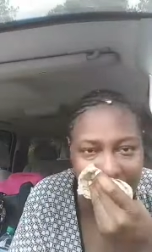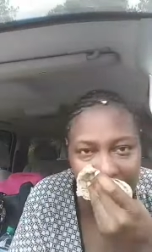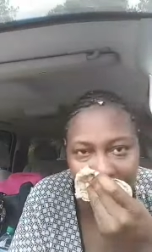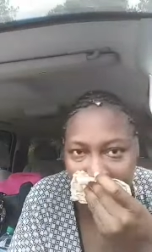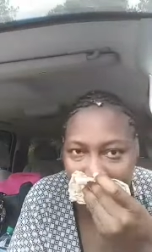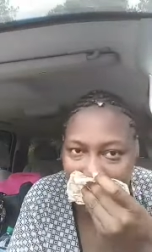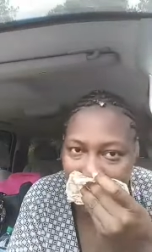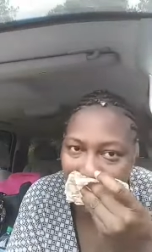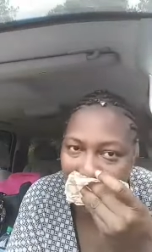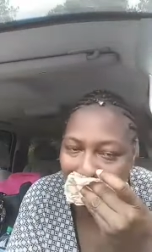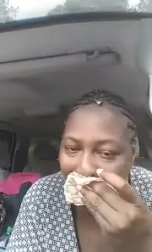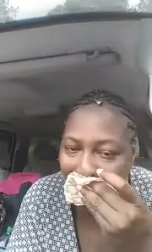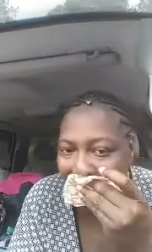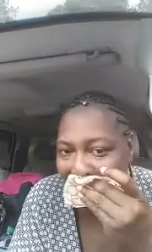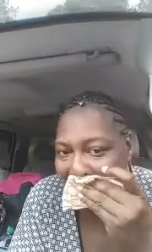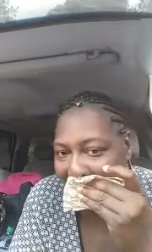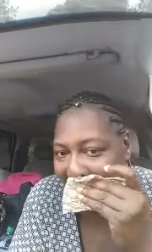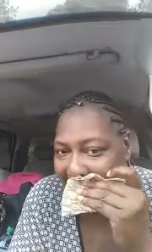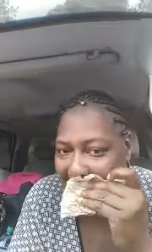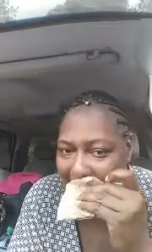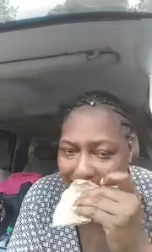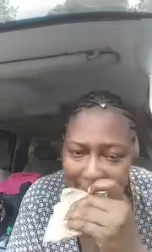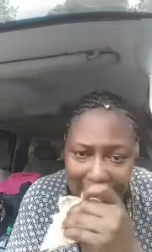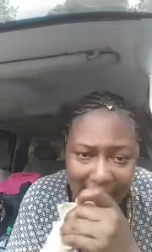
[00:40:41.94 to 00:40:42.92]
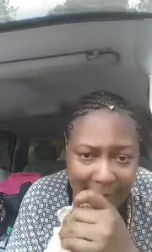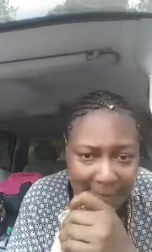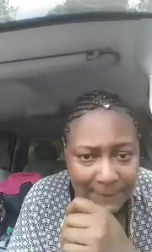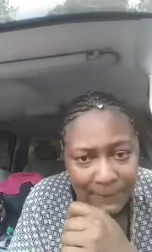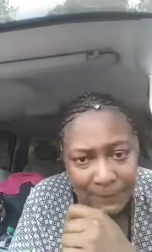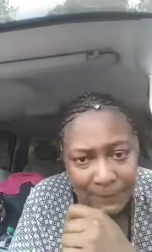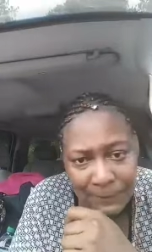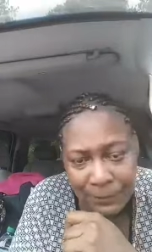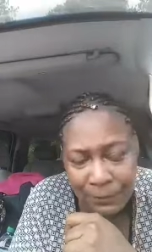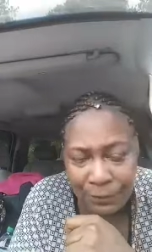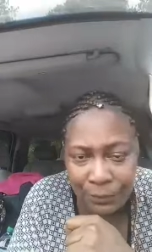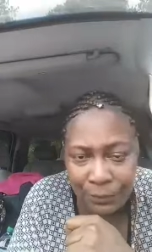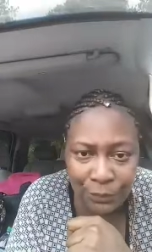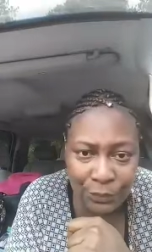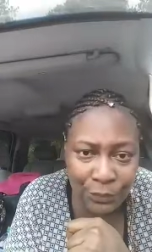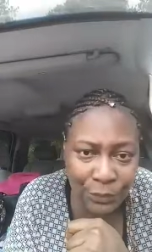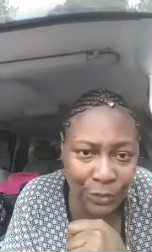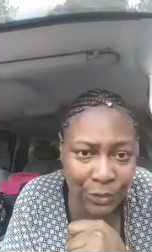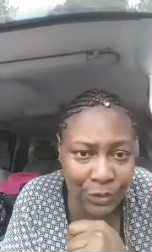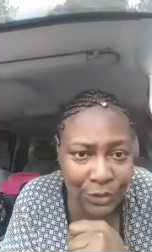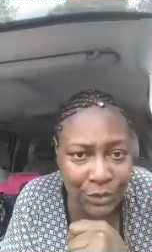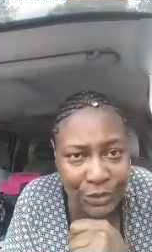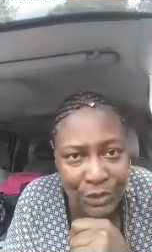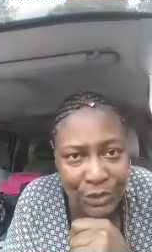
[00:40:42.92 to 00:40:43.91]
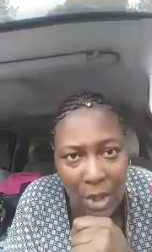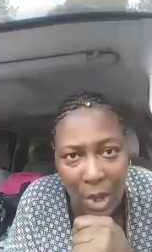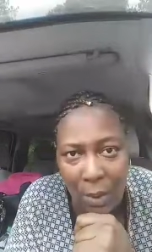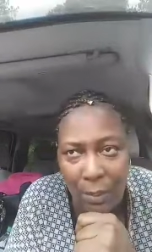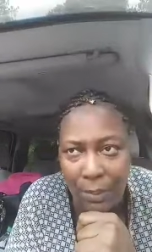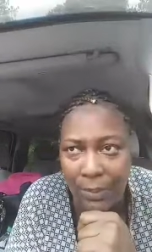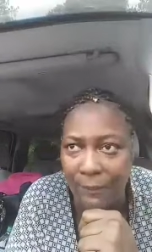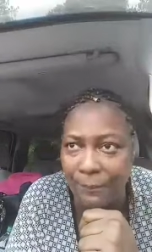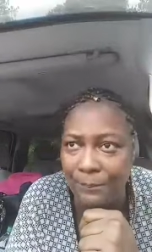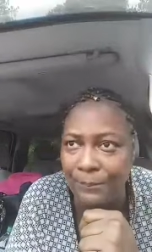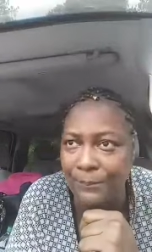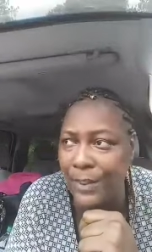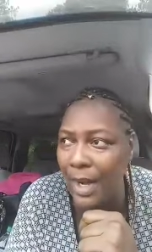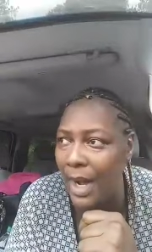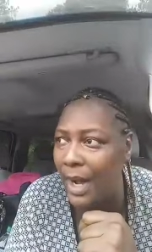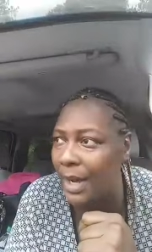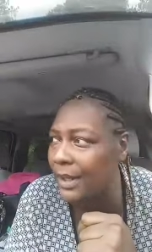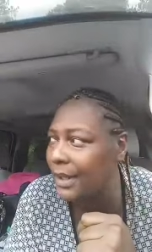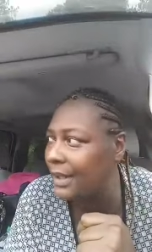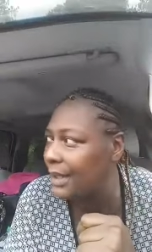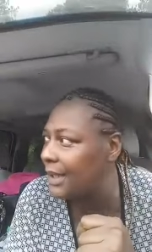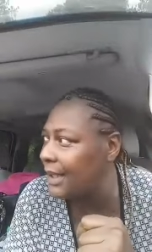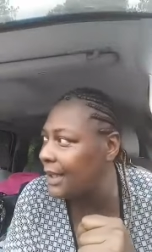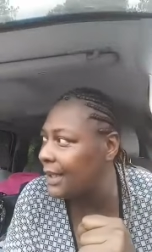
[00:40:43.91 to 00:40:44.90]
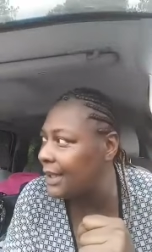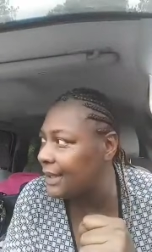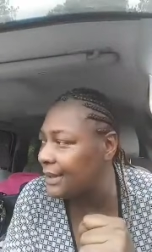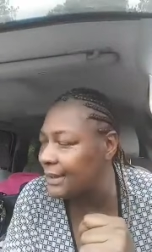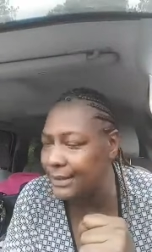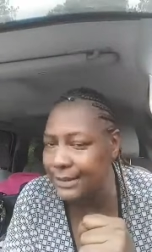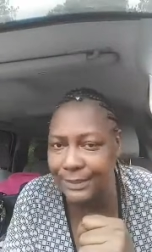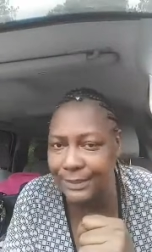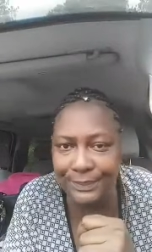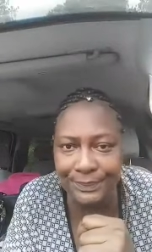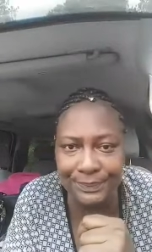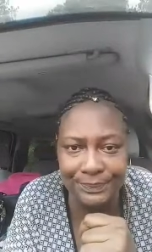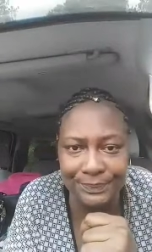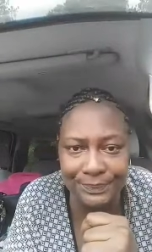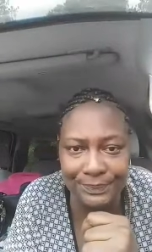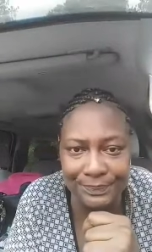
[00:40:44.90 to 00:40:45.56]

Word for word: radio, baby. Show the fuck is.